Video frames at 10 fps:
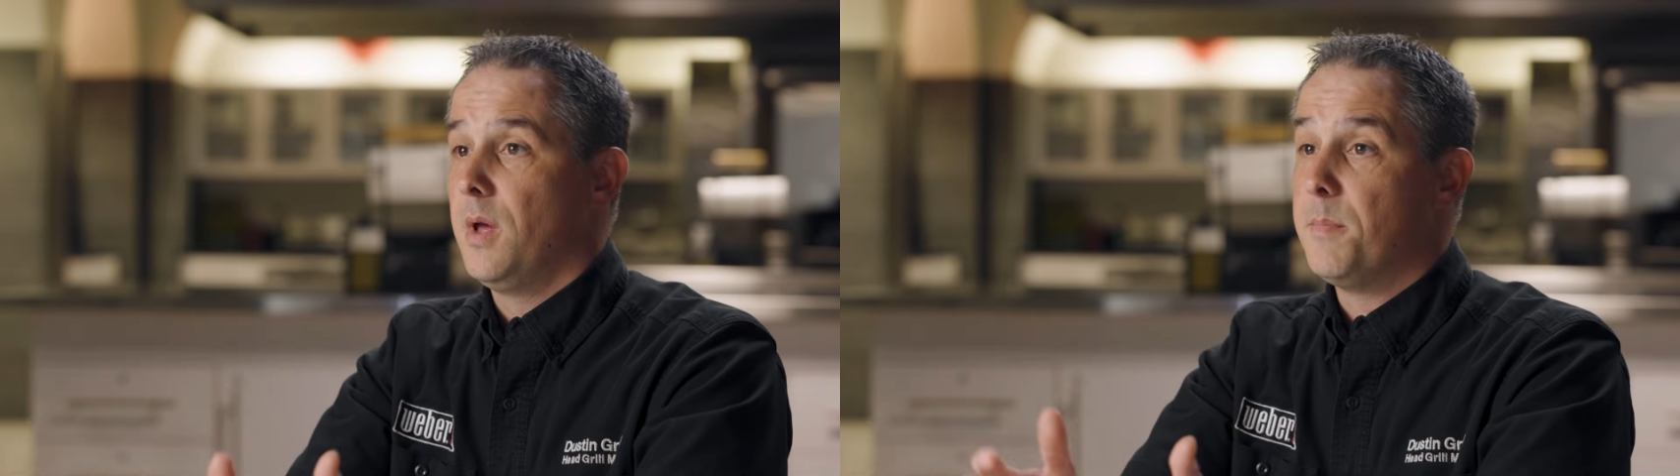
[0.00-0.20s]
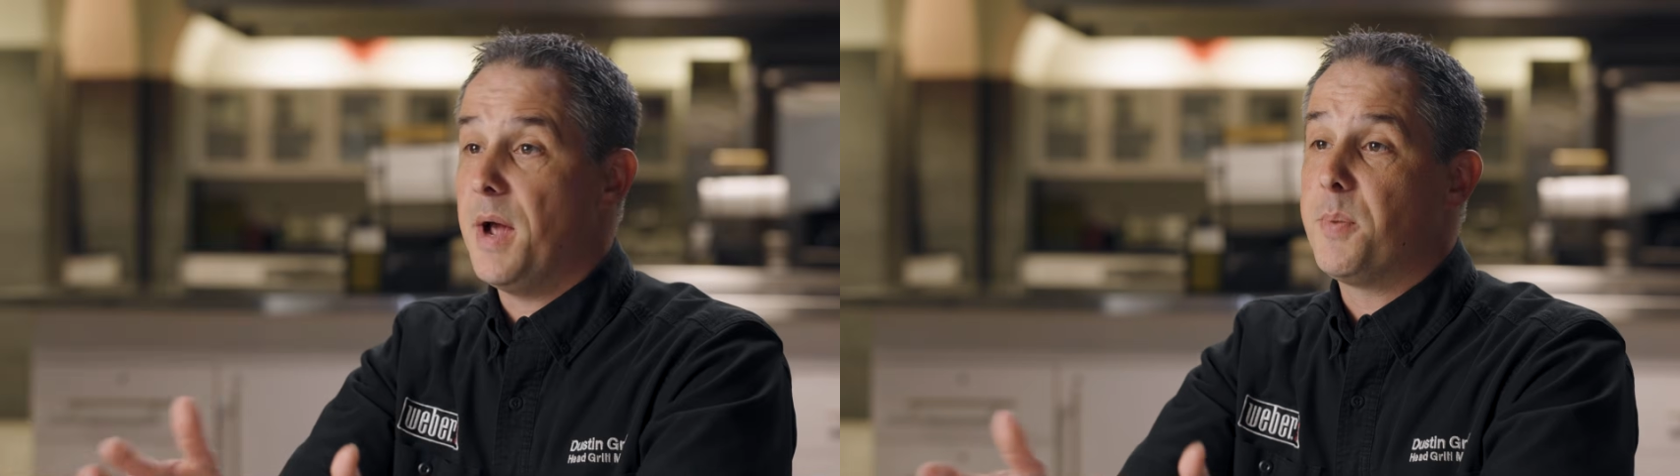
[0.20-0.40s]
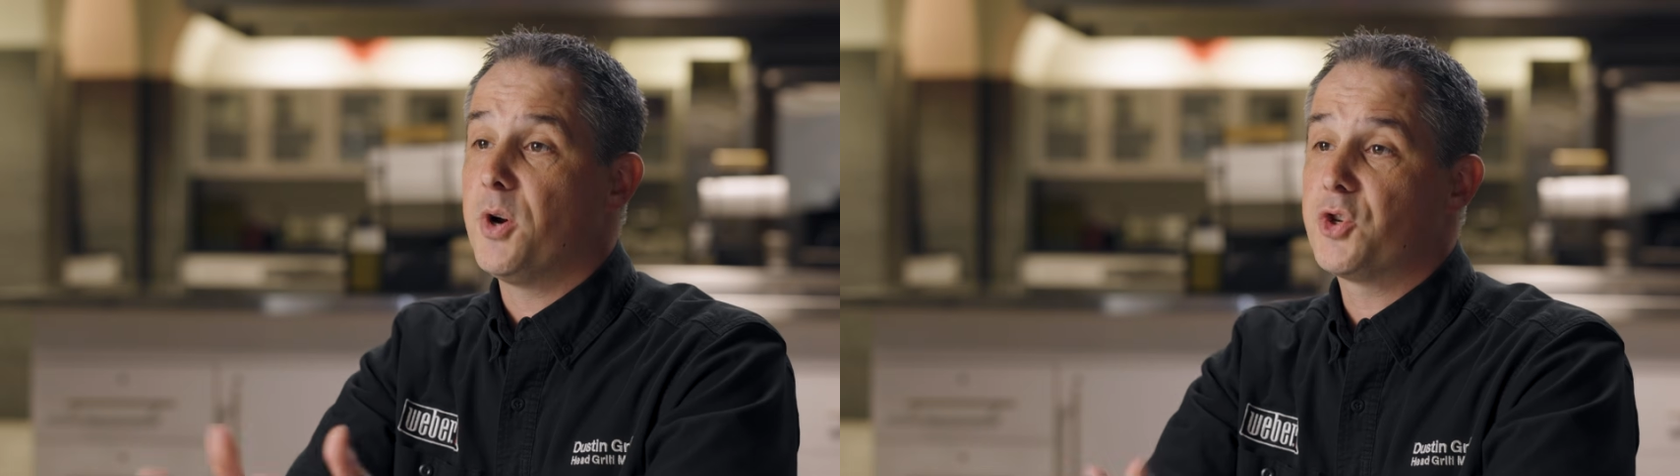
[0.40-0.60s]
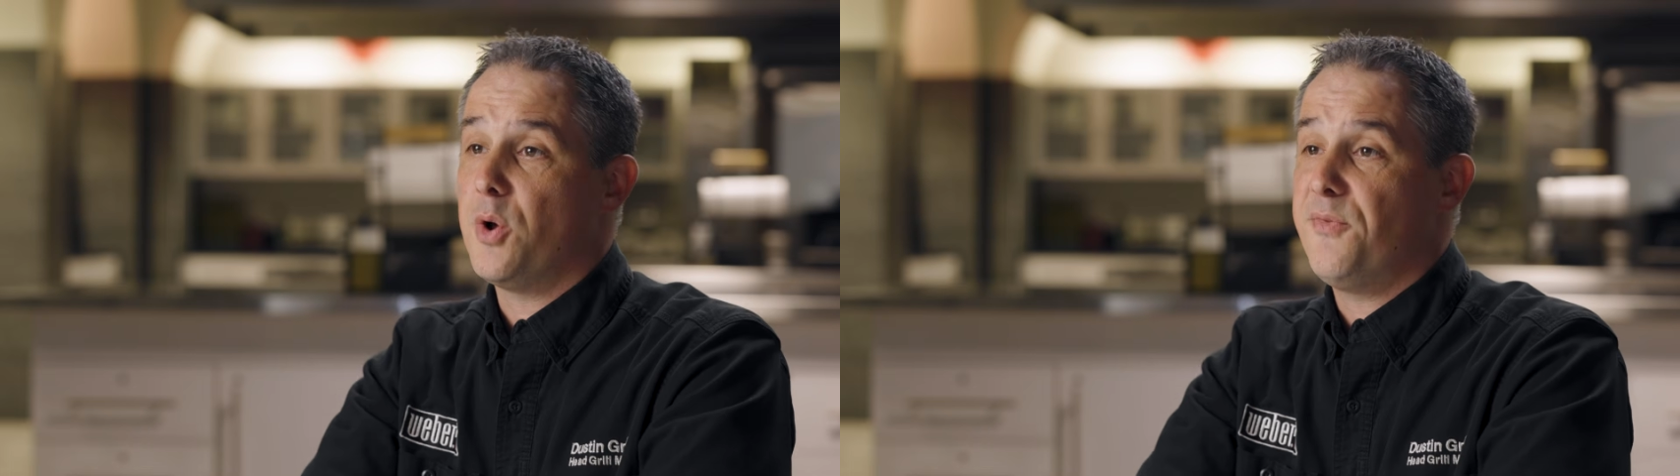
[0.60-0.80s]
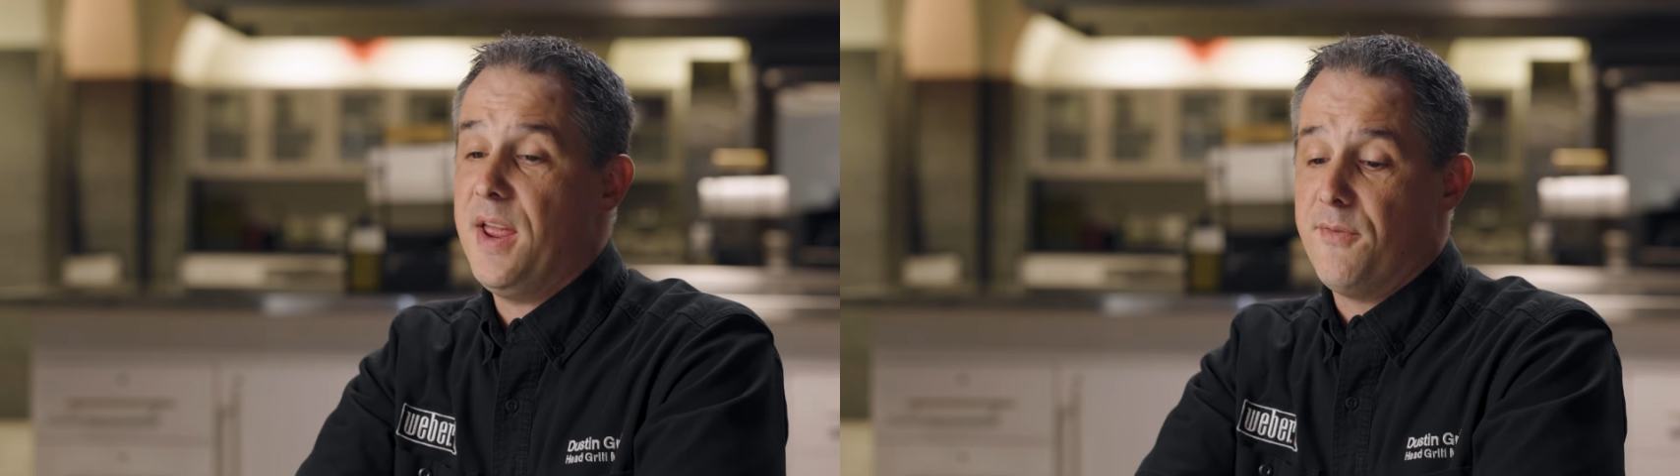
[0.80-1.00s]
My personal
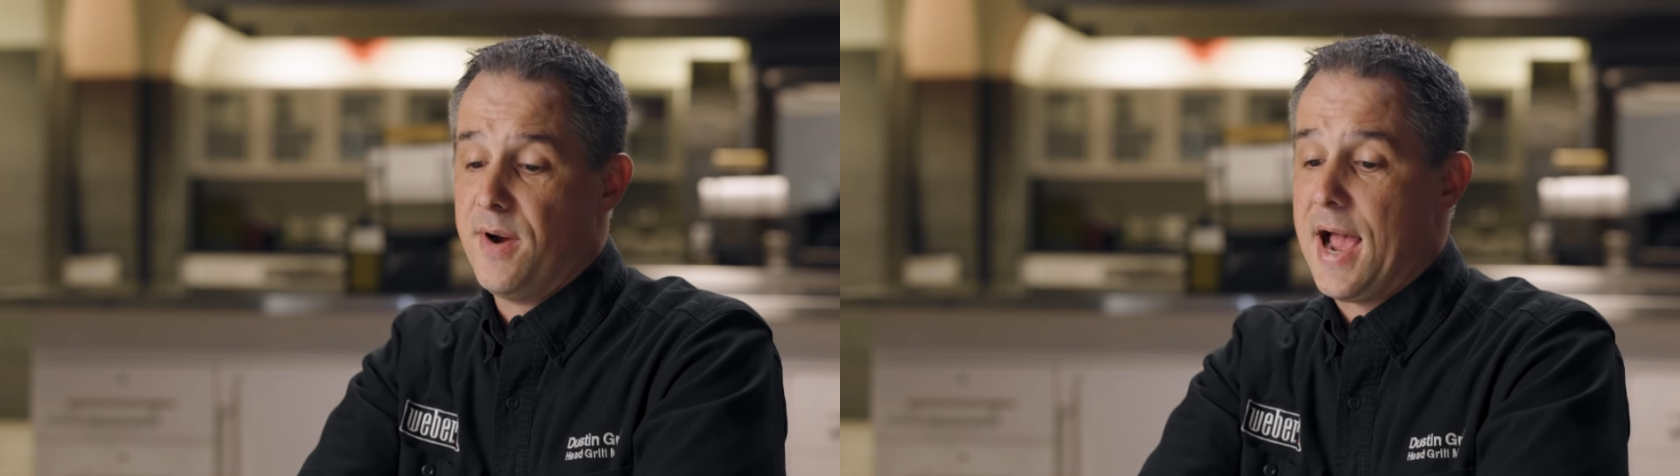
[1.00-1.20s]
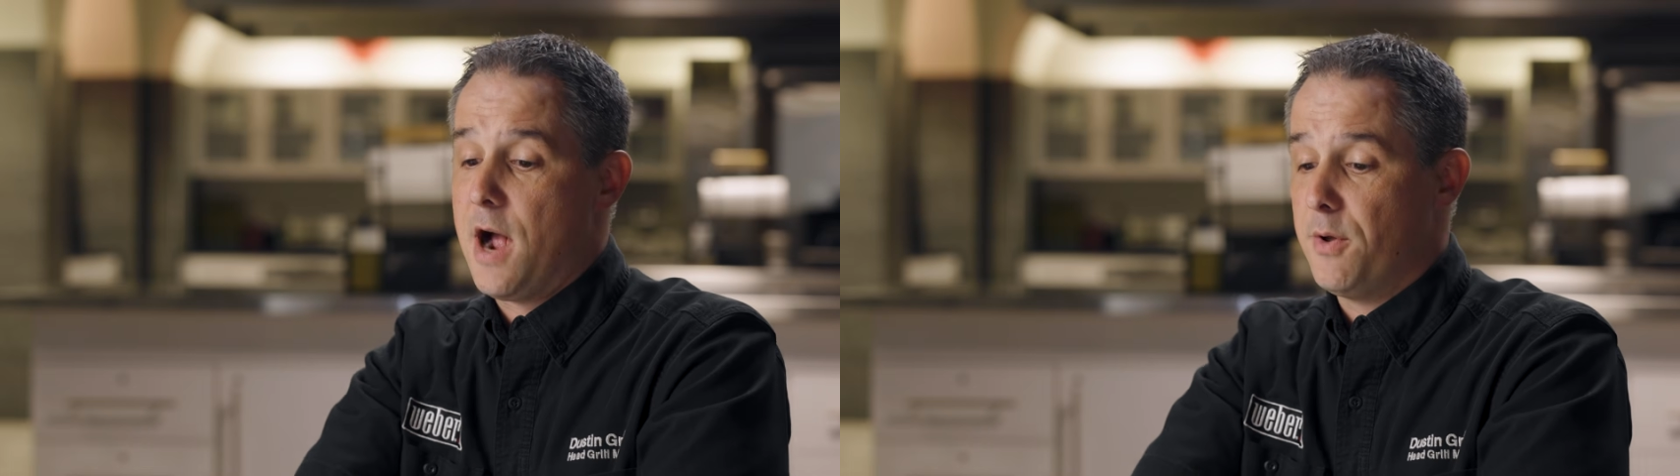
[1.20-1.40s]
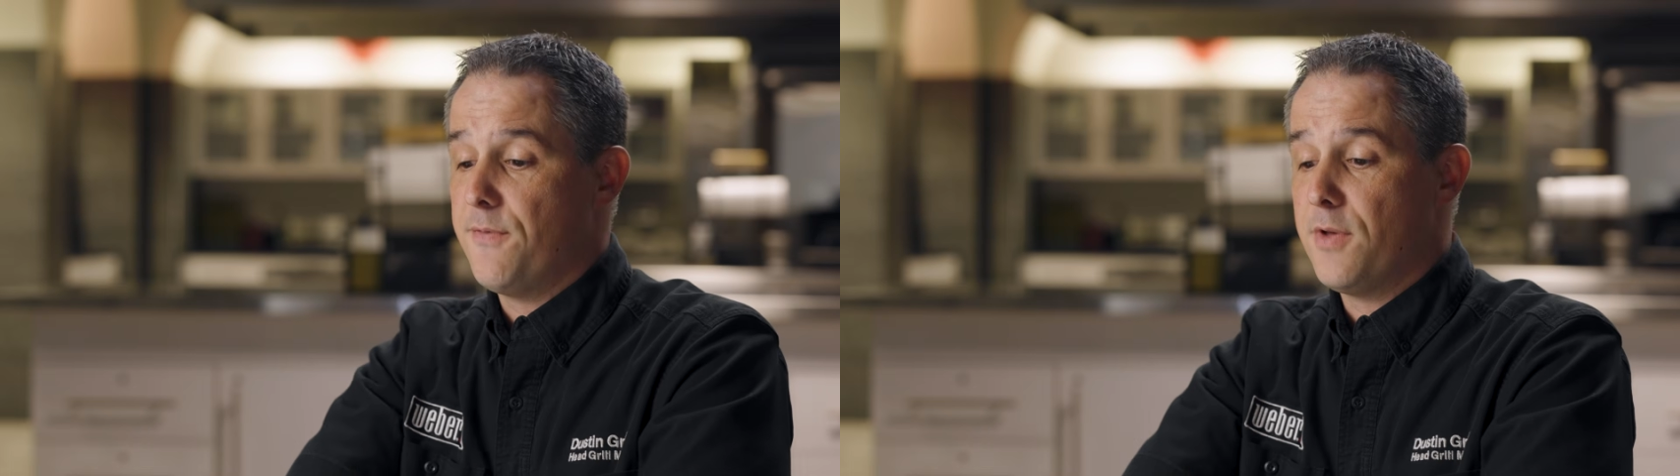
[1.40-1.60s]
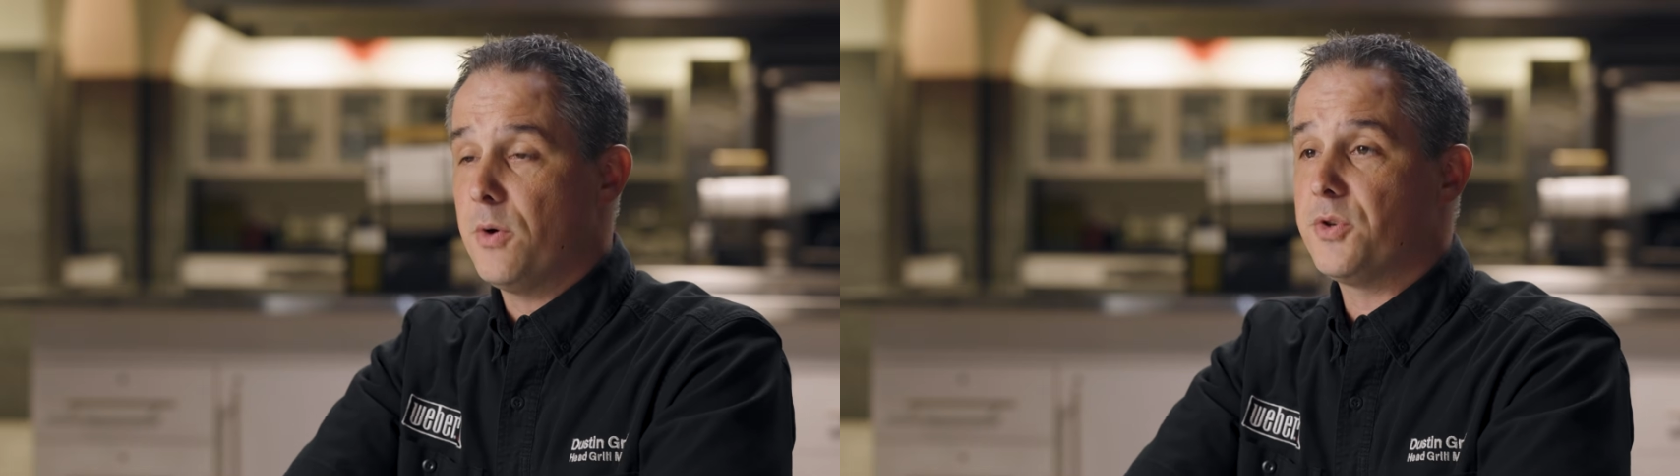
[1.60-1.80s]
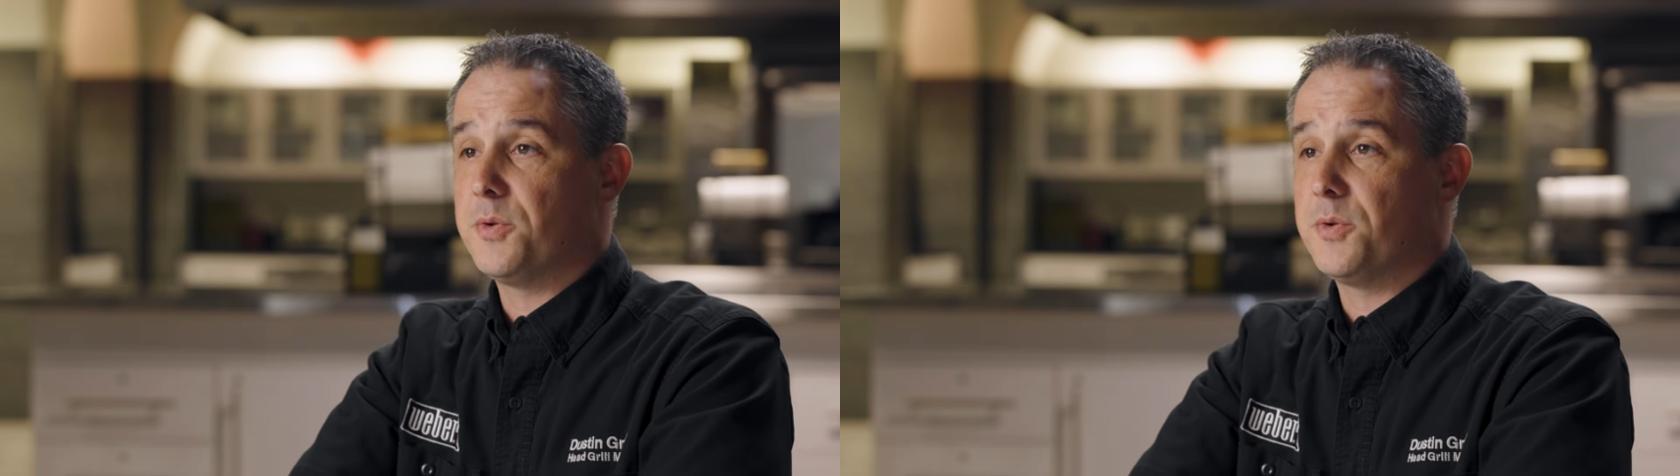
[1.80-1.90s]
favorite out of those